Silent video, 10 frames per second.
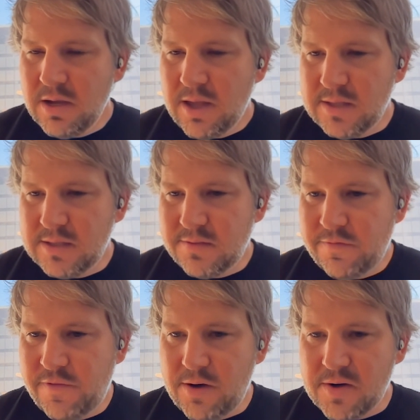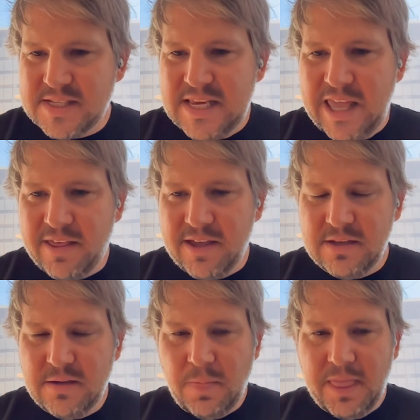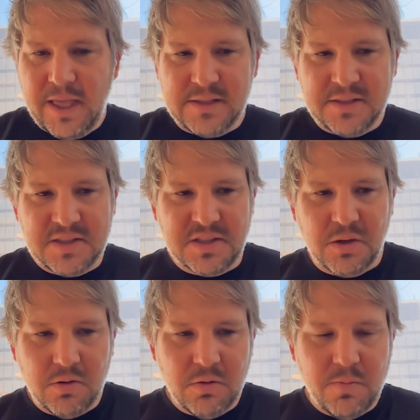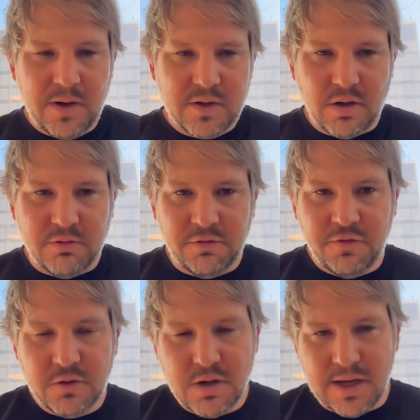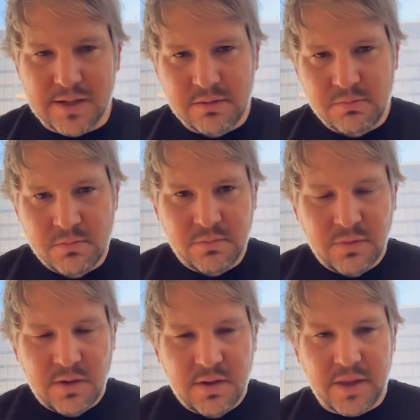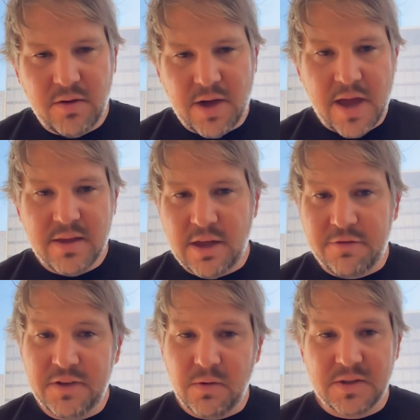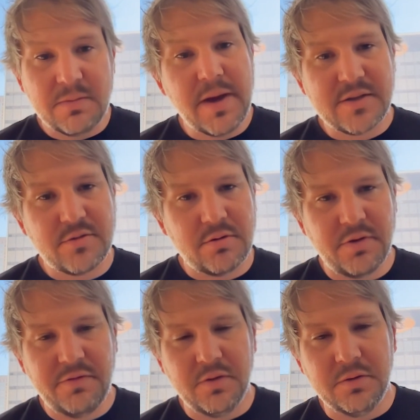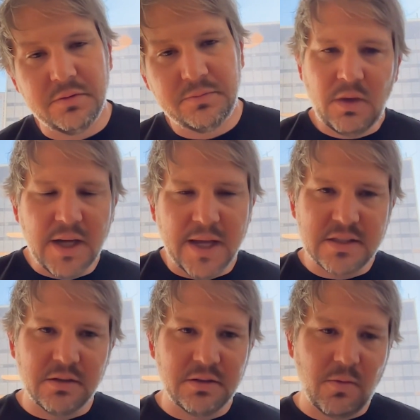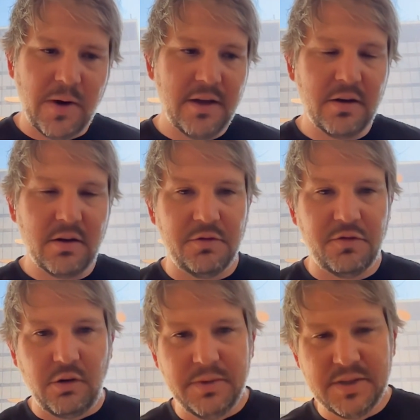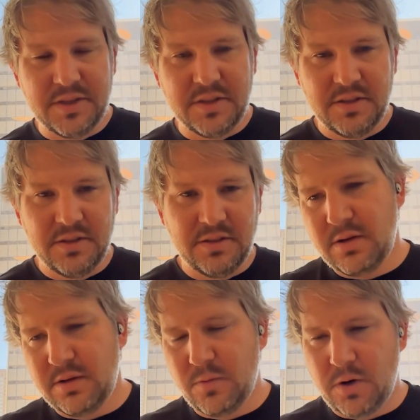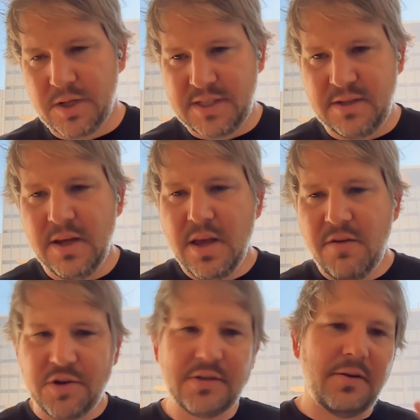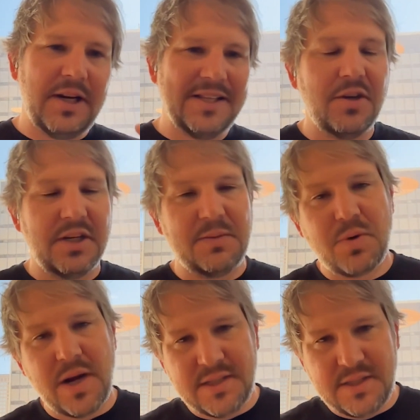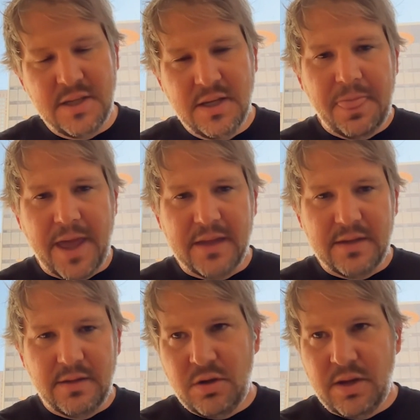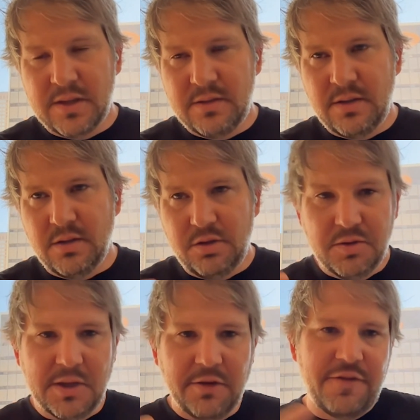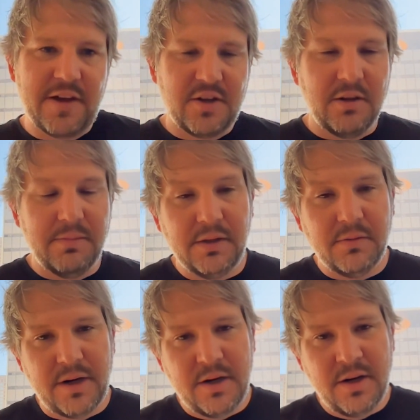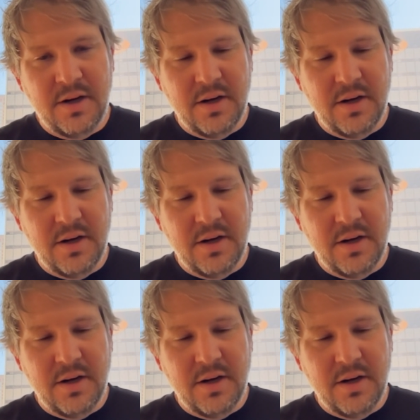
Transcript: it's fair to say that it's so much of a foot gun that you definitely want some extra review. And so the way conformance works is, first of all, it lets you express that using fetch in a middleware